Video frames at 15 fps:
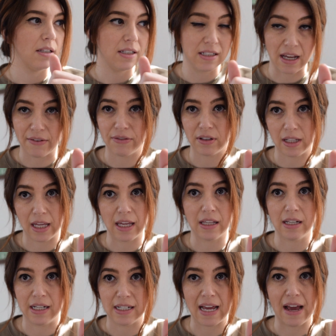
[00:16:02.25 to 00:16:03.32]
Definitely
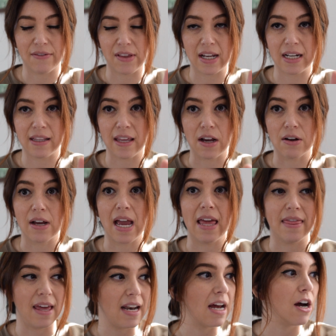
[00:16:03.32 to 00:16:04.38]
need to have that in there.
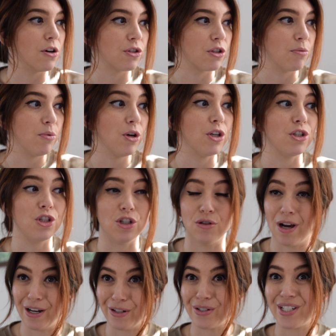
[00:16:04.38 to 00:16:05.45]
And then I also put, do you
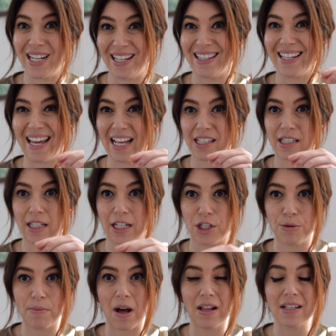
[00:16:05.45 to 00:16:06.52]
understand the
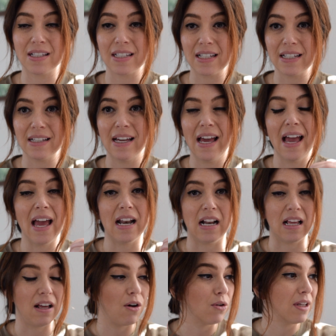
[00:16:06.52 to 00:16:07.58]
cancellation policy? And
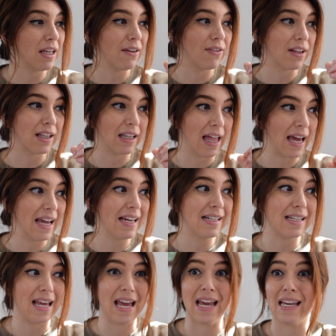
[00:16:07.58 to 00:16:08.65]
I only give the
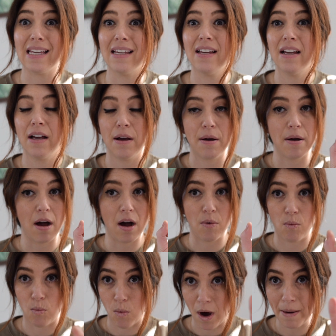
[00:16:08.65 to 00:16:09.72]
client a
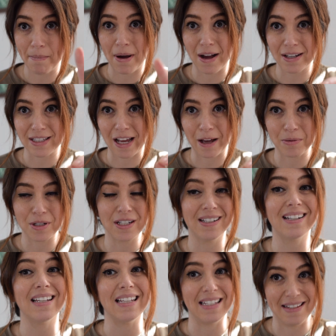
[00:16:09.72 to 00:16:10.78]
one box
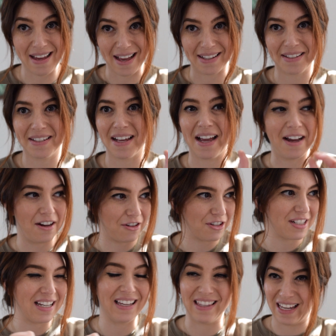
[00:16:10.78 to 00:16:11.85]
option. Yes, I
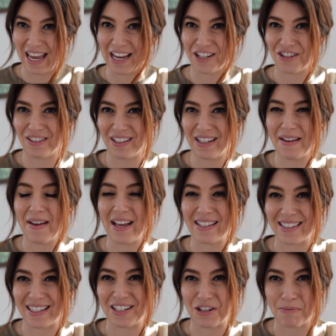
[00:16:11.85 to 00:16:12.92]
understand the
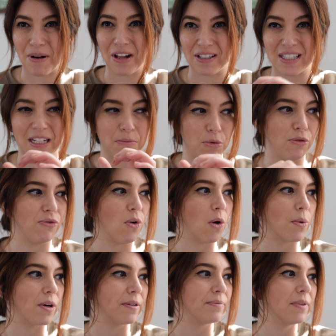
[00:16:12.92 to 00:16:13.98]
cancellation policy to move
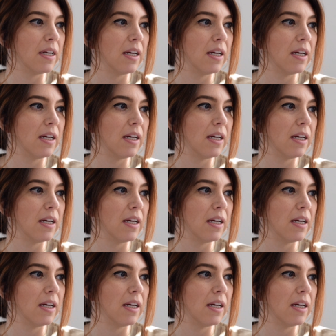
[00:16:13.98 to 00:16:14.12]
forward.